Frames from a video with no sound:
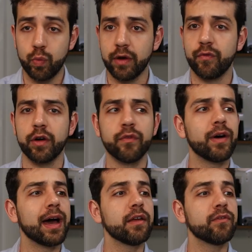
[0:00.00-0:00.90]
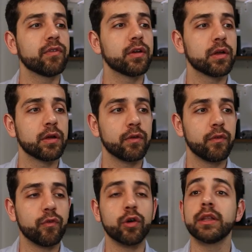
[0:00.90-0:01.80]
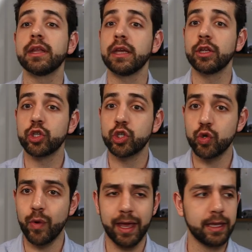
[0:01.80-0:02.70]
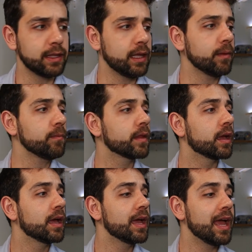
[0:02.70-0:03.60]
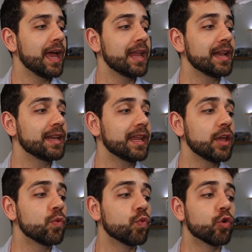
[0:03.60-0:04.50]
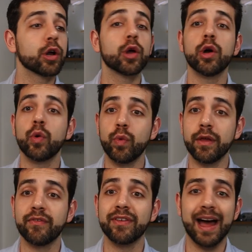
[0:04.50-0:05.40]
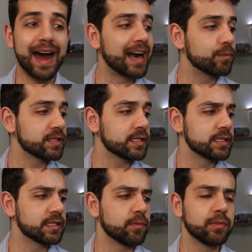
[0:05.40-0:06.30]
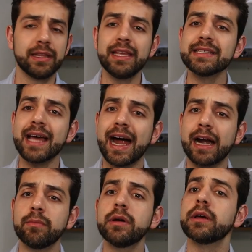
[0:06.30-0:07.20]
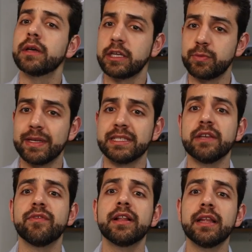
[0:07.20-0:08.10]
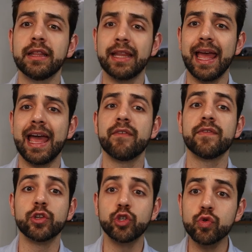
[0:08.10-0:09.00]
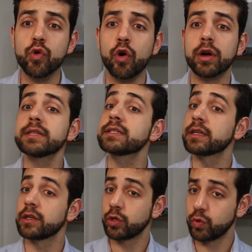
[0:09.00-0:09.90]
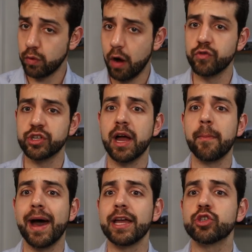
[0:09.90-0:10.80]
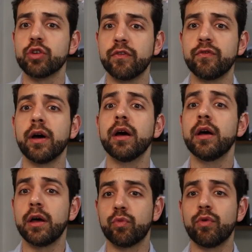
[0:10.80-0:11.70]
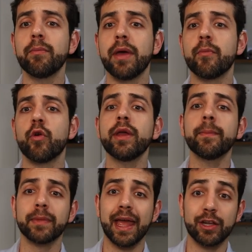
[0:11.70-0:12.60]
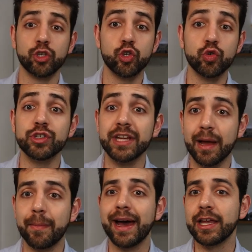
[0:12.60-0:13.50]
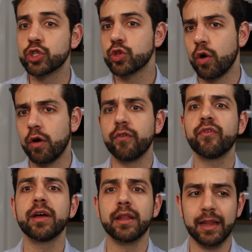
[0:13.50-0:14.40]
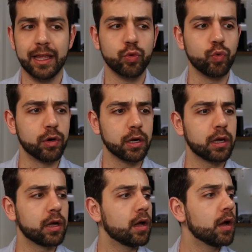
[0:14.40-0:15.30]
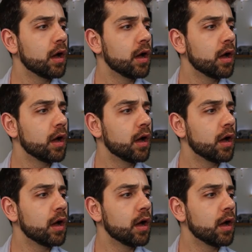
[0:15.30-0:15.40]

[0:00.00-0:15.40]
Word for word: 145, 14 to 18. And they work with ARM system. This ARM specifically, they have 2 cores, 12 gigabytes of RAM memory and 2 gigabytes of network.